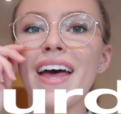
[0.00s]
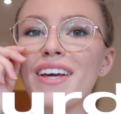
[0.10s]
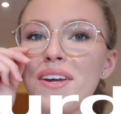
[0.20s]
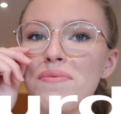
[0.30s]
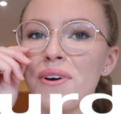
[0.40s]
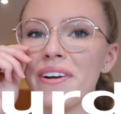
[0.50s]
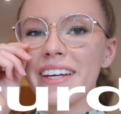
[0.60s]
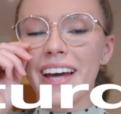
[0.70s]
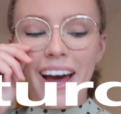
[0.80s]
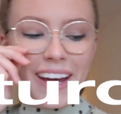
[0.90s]
Good
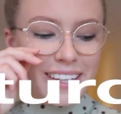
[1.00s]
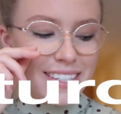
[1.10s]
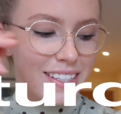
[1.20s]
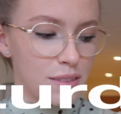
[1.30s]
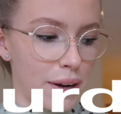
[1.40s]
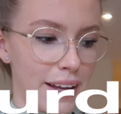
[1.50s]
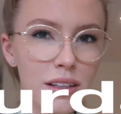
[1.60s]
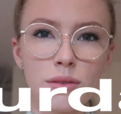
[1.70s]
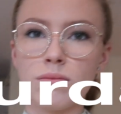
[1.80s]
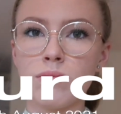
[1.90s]
morning, guys.
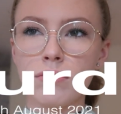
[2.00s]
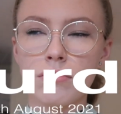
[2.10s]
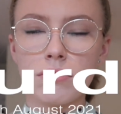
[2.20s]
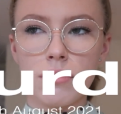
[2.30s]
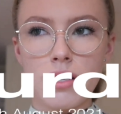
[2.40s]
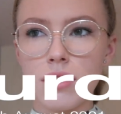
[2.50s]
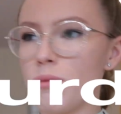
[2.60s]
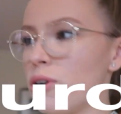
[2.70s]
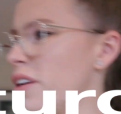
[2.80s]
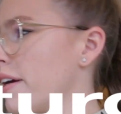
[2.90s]
Well, is it
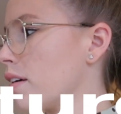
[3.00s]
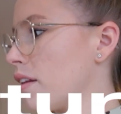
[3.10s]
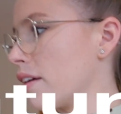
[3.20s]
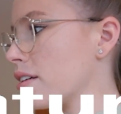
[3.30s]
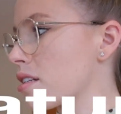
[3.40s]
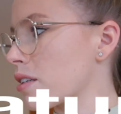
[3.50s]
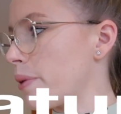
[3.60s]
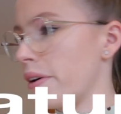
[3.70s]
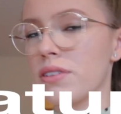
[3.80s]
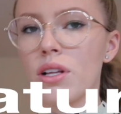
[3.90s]
morning? I think it's like
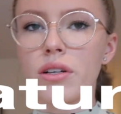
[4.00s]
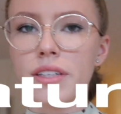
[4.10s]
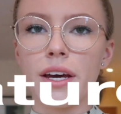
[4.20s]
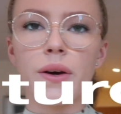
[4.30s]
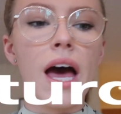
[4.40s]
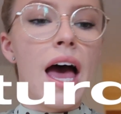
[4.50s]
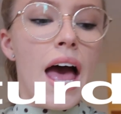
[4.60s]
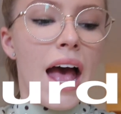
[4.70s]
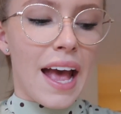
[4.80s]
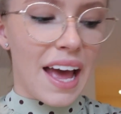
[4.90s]
12 o'clock now.
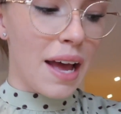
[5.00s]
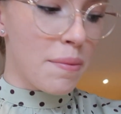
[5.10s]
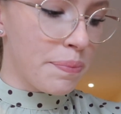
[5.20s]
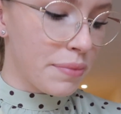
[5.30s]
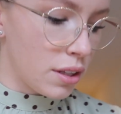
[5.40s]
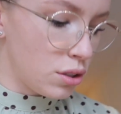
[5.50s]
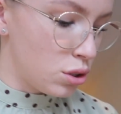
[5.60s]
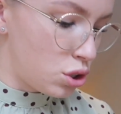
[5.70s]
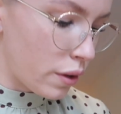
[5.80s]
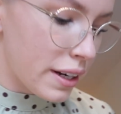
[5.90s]

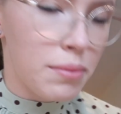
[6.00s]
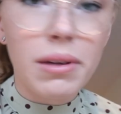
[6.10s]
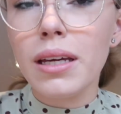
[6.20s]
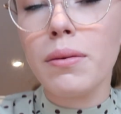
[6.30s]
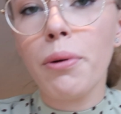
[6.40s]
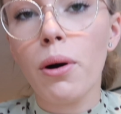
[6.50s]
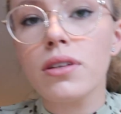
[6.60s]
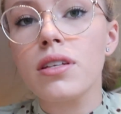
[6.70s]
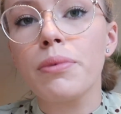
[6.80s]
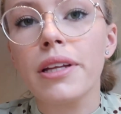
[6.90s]
You join me
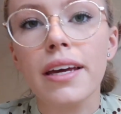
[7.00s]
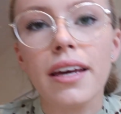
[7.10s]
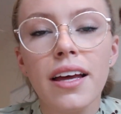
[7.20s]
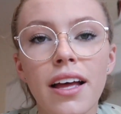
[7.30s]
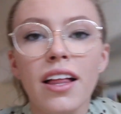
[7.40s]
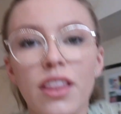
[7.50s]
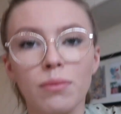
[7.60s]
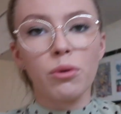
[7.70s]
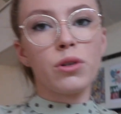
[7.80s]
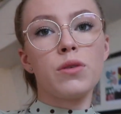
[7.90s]
possibly the
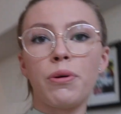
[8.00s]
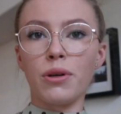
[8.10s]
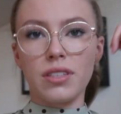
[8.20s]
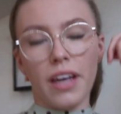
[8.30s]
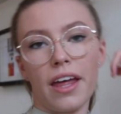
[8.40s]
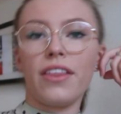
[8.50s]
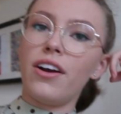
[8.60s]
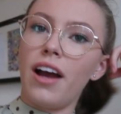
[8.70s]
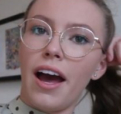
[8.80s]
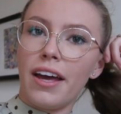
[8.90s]
most put
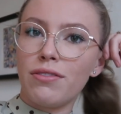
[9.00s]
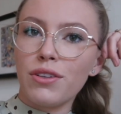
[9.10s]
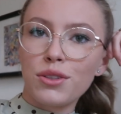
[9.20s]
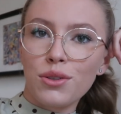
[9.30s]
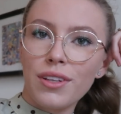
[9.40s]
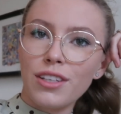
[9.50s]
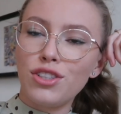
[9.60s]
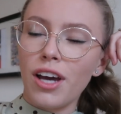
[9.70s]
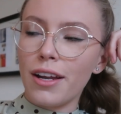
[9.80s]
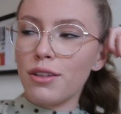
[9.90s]
together I've looked on this
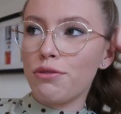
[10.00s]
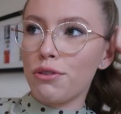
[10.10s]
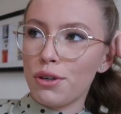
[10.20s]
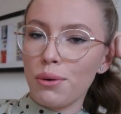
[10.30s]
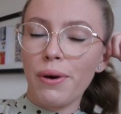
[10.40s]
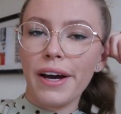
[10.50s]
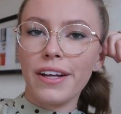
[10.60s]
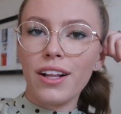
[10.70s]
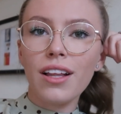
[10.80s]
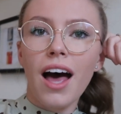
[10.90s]
channel for a
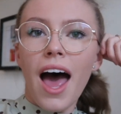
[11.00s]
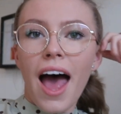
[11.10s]
while.